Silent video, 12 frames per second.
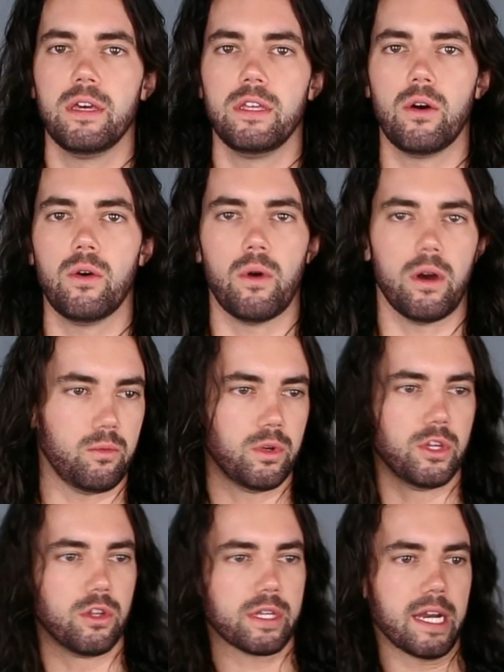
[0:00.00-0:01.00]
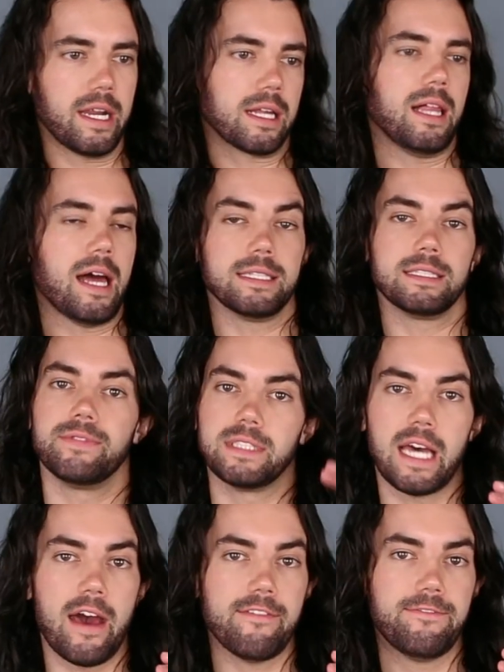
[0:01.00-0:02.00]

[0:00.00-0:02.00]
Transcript: You know, when you're looking at a glass, if it's